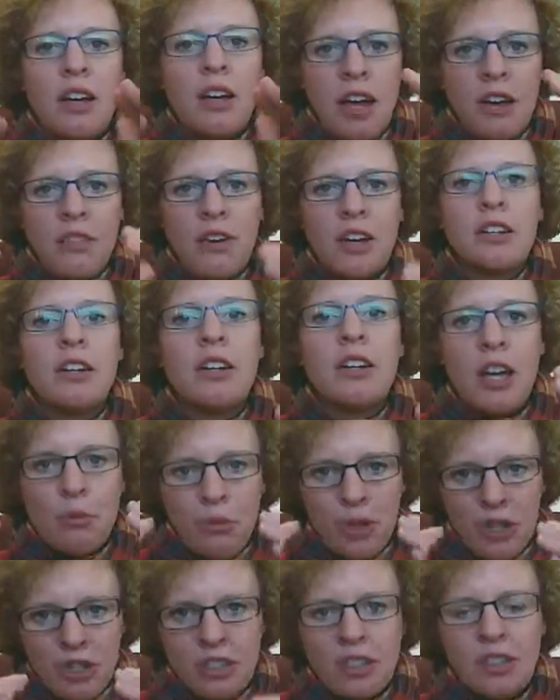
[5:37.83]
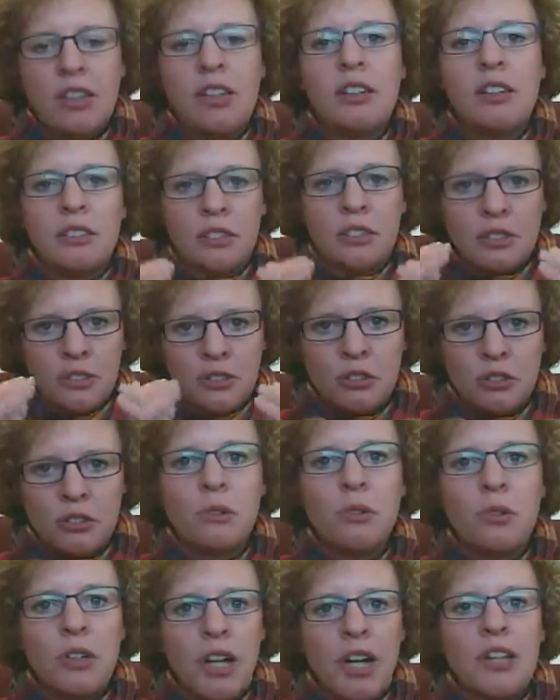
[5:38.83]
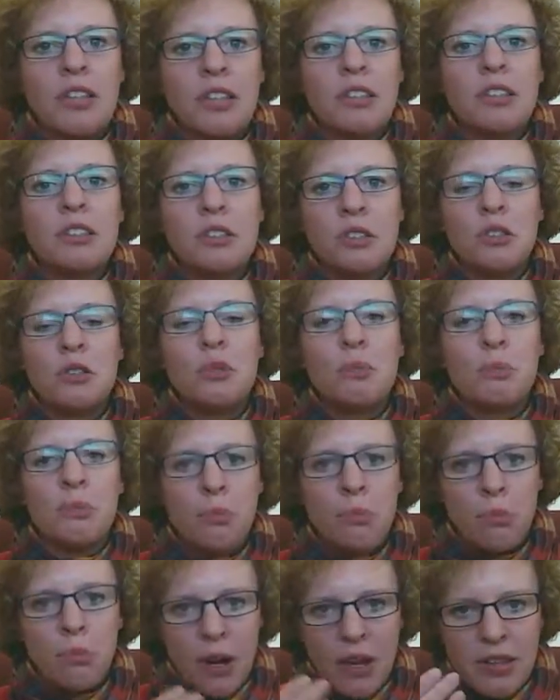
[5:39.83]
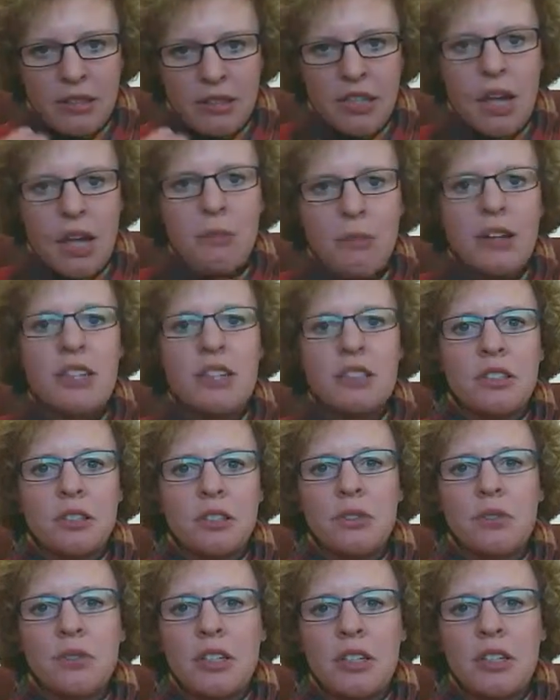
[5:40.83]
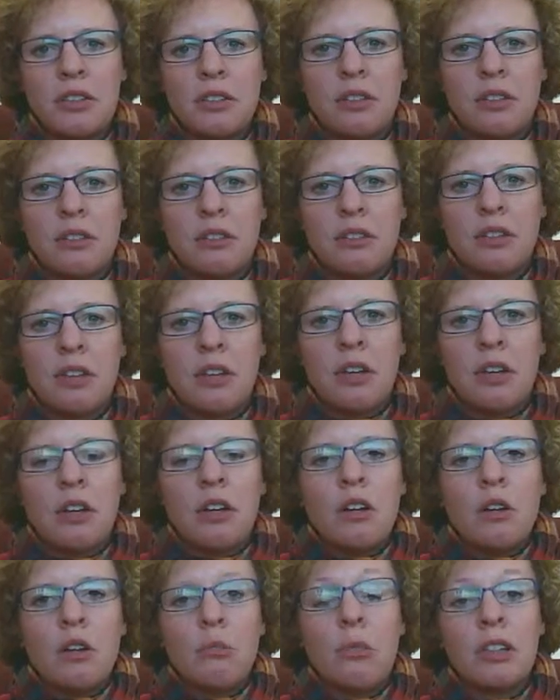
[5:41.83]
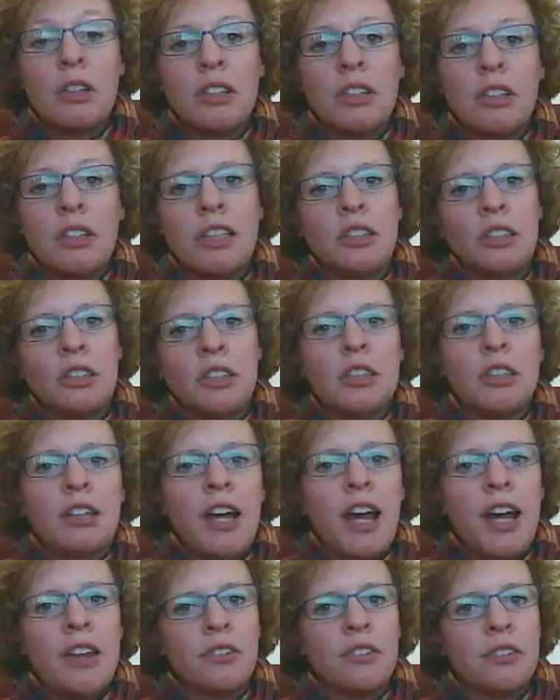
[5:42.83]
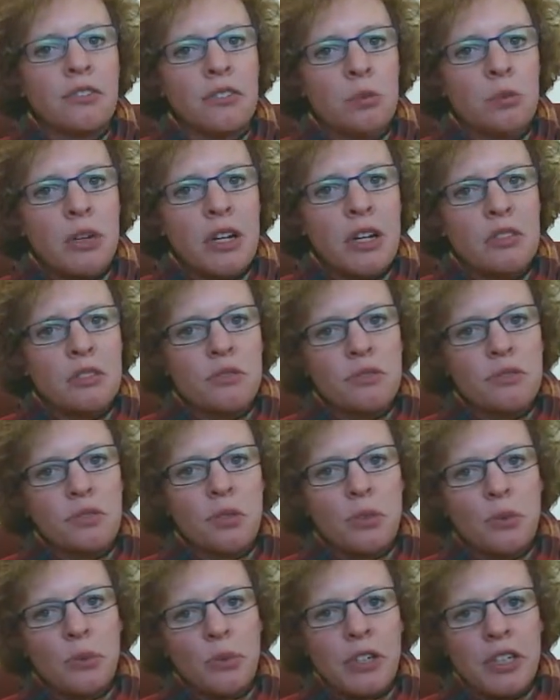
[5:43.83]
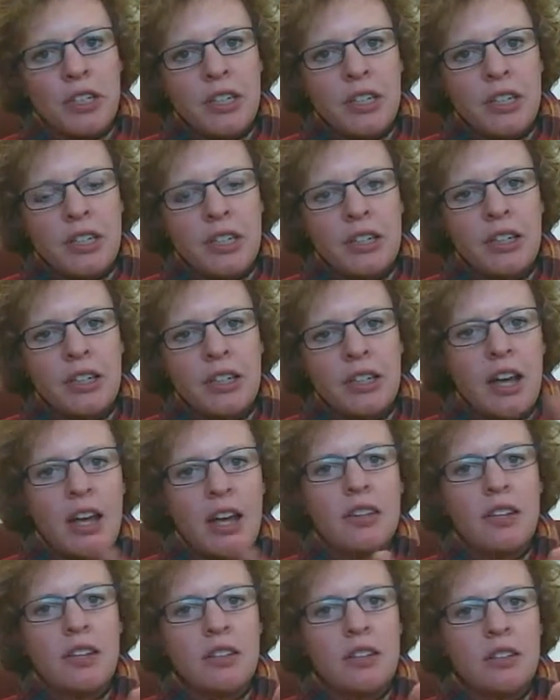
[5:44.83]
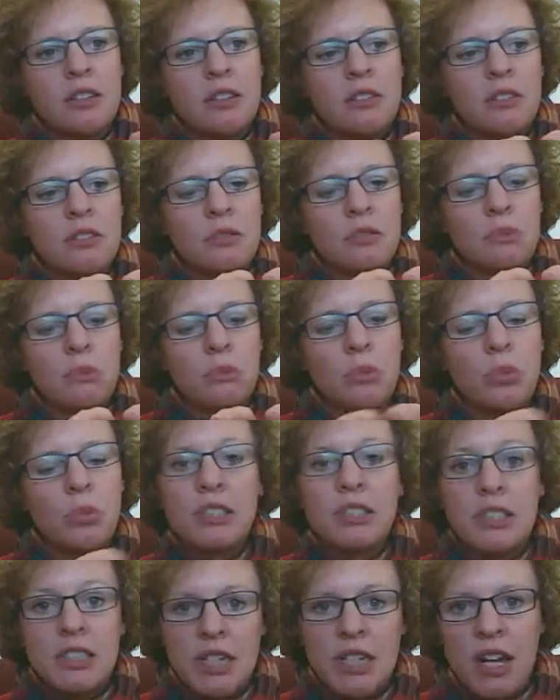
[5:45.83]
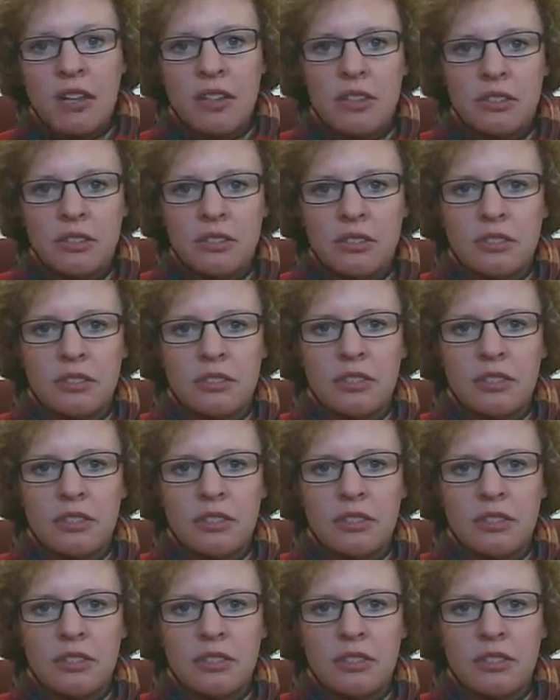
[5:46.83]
am I doing what I need to do by the time I need to do it? Because like I said, you're going to gather information for a week and then put it together